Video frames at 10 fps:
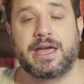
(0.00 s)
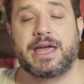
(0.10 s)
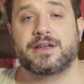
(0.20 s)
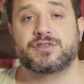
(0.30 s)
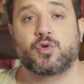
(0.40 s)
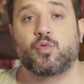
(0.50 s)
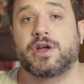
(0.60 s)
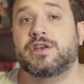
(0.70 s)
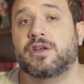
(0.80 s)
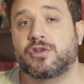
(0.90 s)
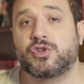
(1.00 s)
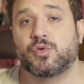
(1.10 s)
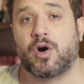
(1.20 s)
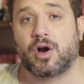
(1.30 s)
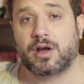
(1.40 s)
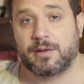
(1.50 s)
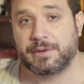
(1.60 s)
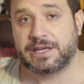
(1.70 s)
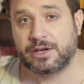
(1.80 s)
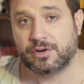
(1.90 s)
And when you are a
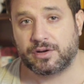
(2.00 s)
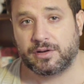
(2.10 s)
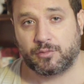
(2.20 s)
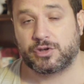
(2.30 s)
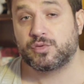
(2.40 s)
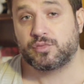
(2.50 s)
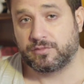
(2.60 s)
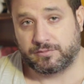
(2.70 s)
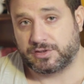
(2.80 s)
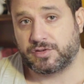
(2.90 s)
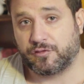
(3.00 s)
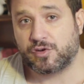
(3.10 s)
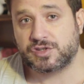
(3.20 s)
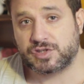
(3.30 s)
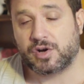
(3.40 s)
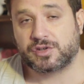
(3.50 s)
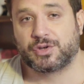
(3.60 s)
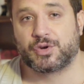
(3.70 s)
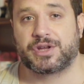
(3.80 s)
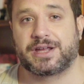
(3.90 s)
beginner, when you first start
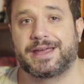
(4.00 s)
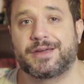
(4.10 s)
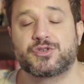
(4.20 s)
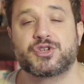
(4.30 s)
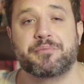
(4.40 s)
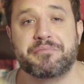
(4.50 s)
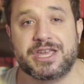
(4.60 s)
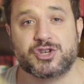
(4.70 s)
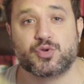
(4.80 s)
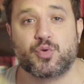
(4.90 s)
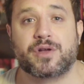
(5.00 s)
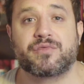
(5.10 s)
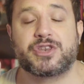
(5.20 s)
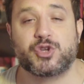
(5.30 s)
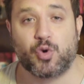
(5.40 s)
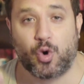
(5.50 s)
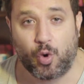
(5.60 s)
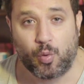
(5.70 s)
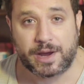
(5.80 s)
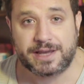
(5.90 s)
learning a language, make sure that you
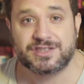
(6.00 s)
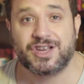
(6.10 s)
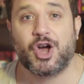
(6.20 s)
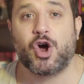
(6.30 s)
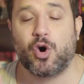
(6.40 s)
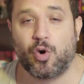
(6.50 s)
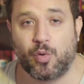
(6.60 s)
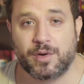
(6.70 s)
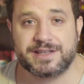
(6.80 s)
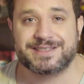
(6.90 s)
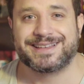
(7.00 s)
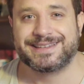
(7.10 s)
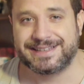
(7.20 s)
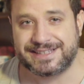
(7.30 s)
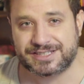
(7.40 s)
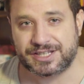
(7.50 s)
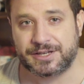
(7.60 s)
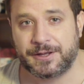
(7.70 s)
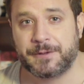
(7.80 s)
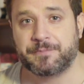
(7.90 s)
always
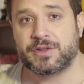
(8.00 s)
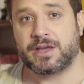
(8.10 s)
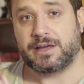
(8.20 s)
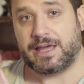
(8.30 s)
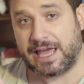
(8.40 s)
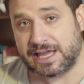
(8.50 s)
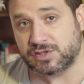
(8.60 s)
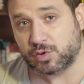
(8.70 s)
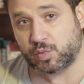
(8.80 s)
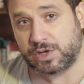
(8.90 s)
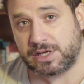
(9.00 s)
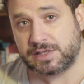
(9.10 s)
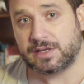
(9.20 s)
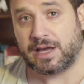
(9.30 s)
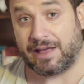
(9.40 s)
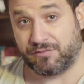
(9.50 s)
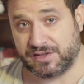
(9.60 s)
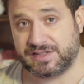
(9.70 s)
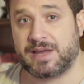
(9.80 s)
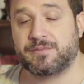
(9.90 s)
listen and read at the
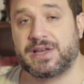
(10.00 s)
same